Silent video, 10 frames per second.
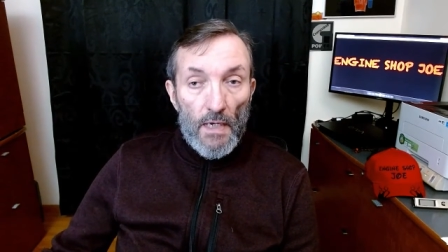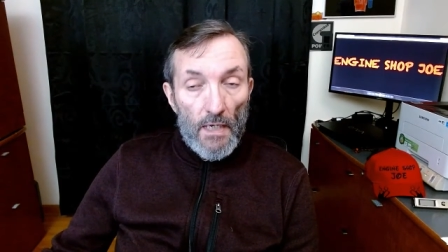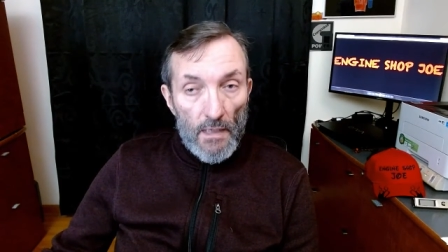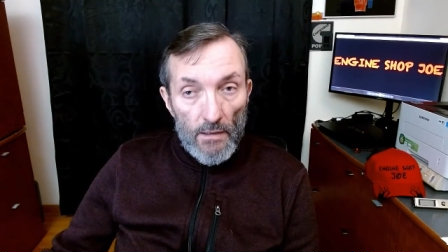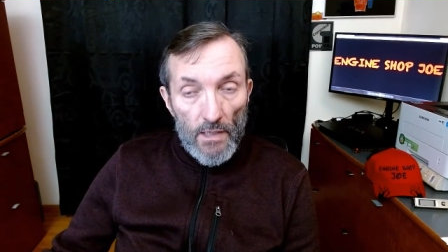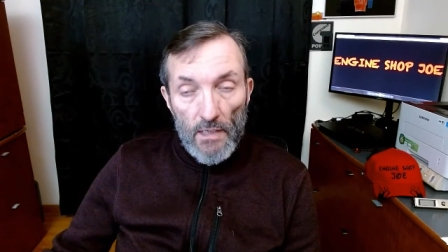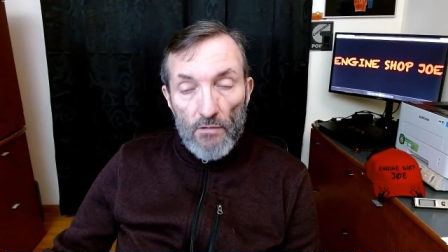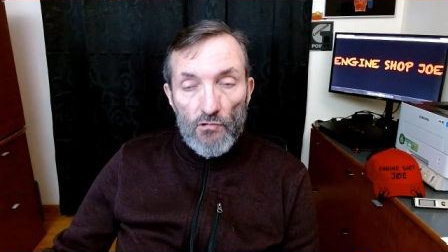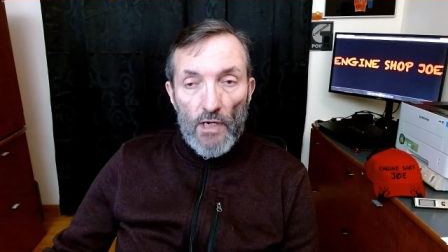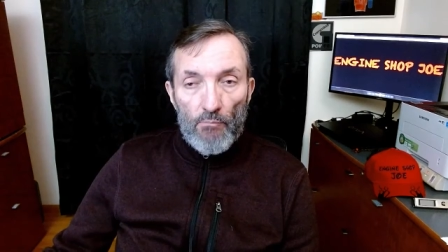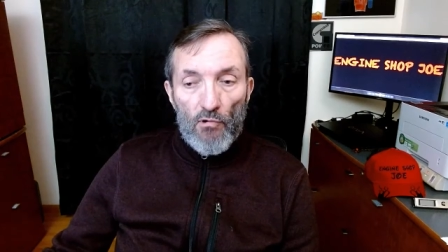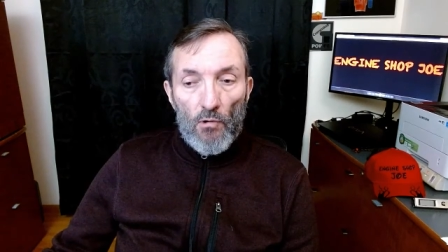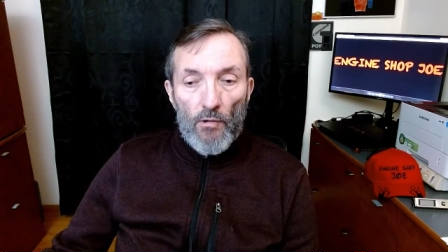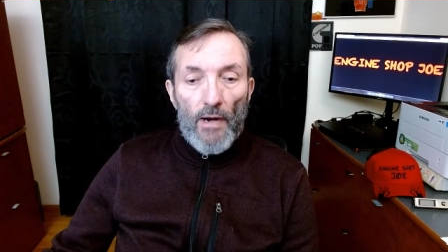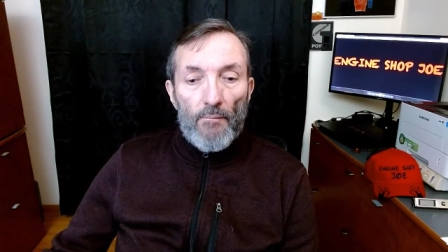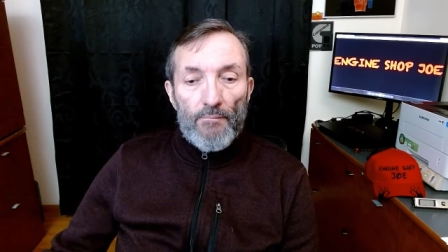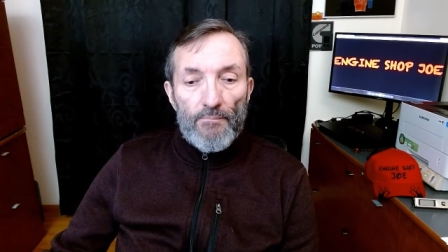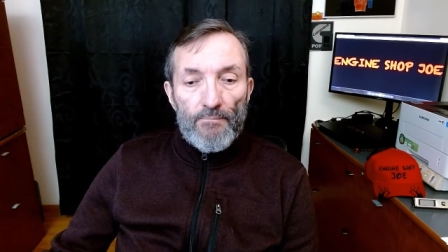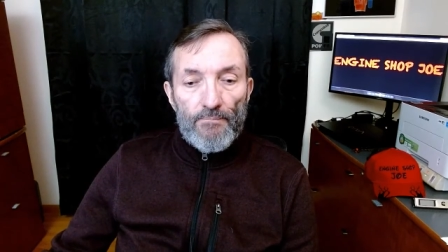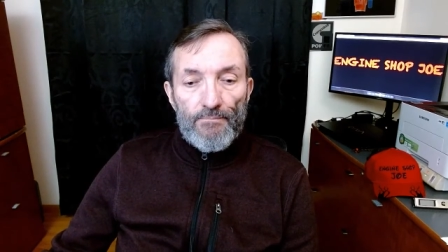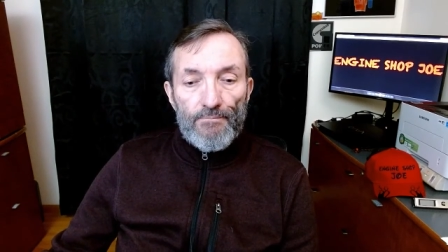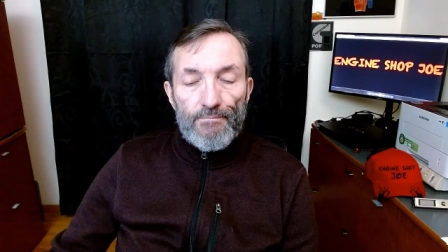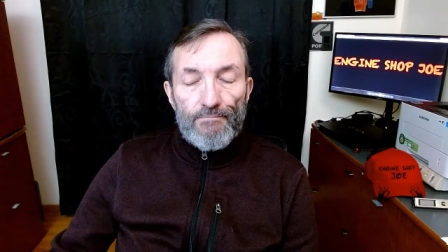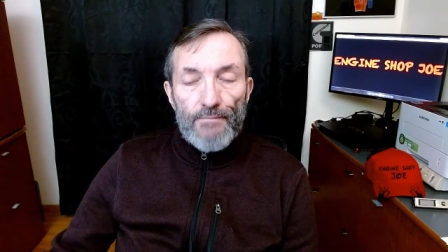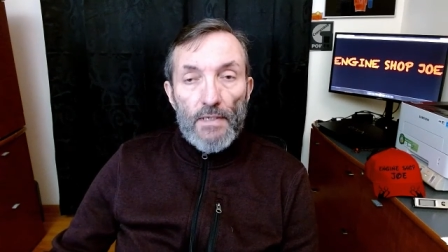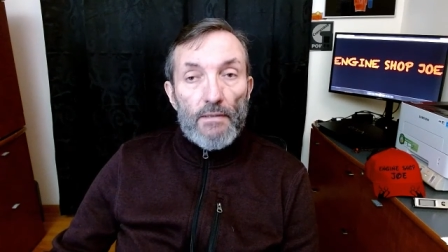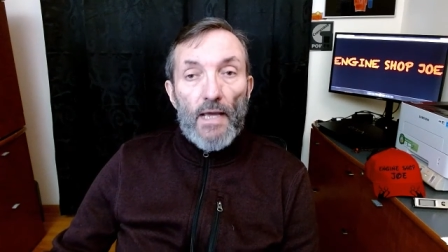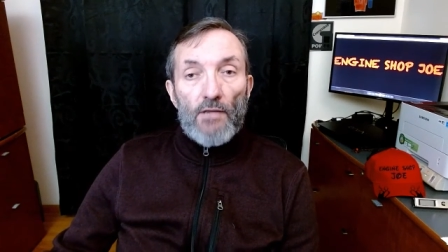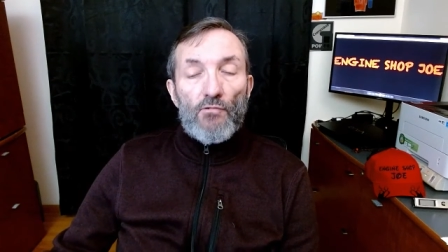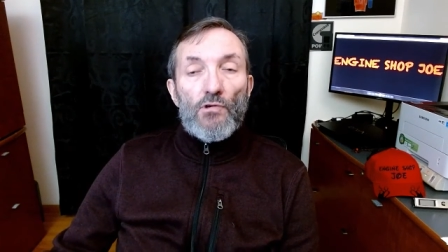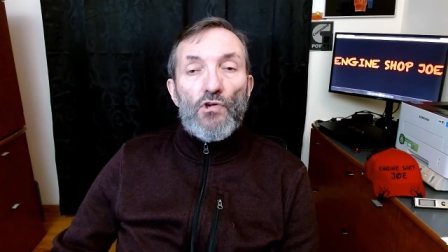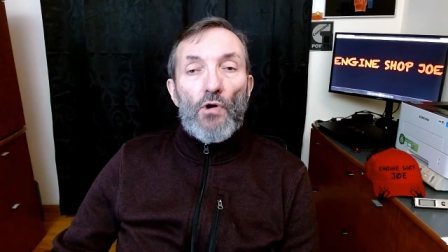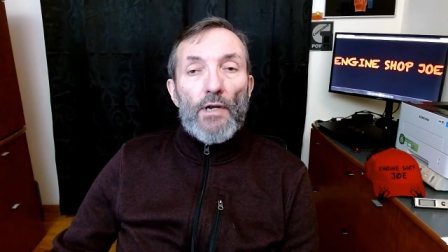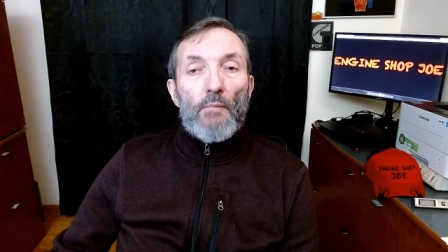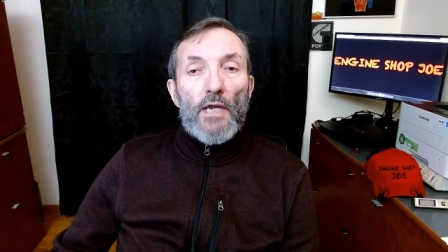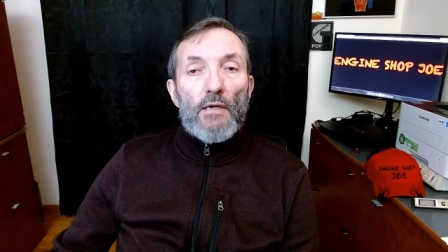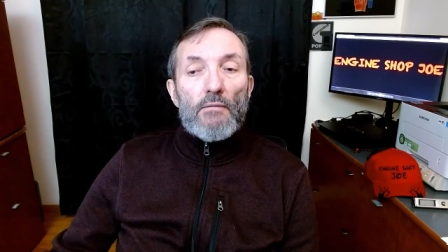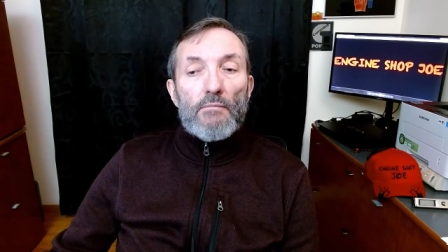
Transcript: in the INSITE program. Thanks for joining me.